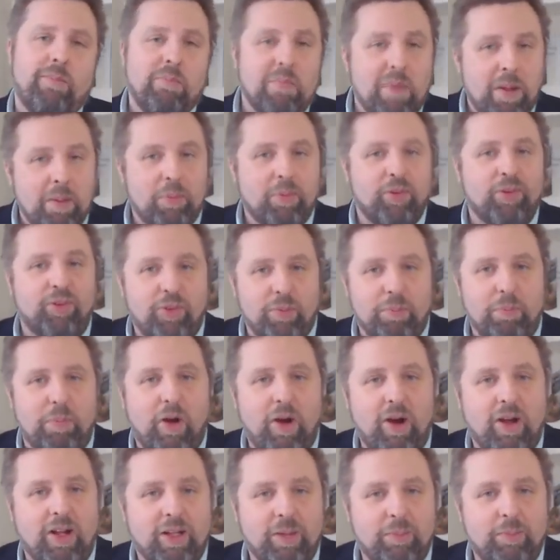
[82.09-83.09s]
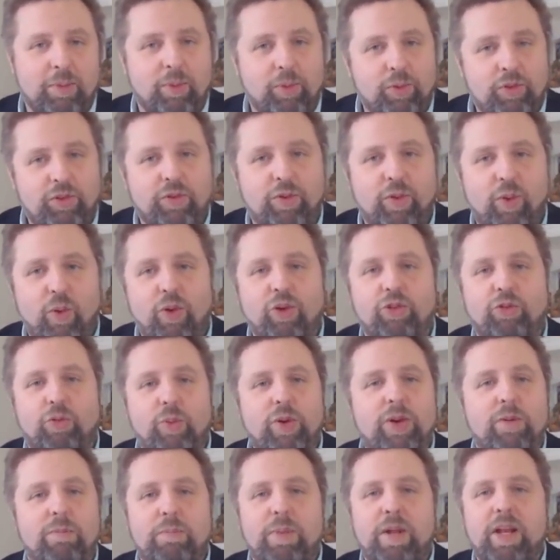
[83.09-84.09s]
members of Parliament, which of course
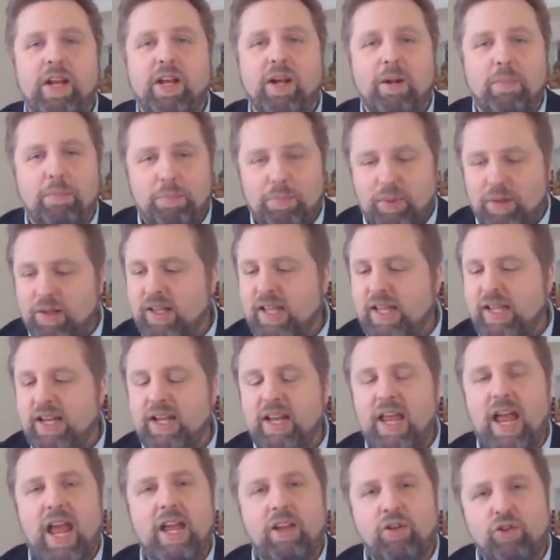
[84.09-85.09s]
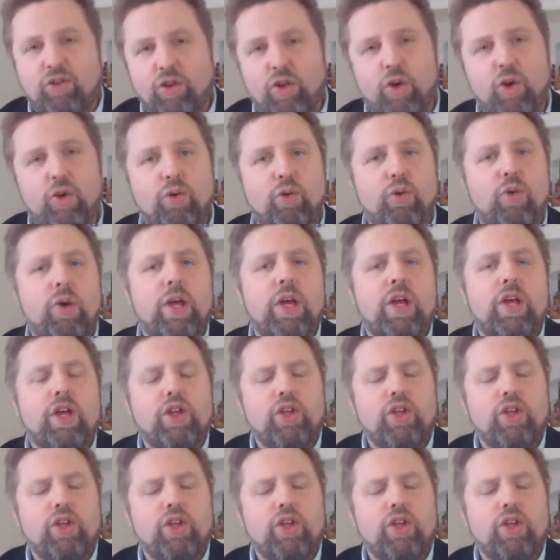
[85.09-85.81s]
would have been a complete and total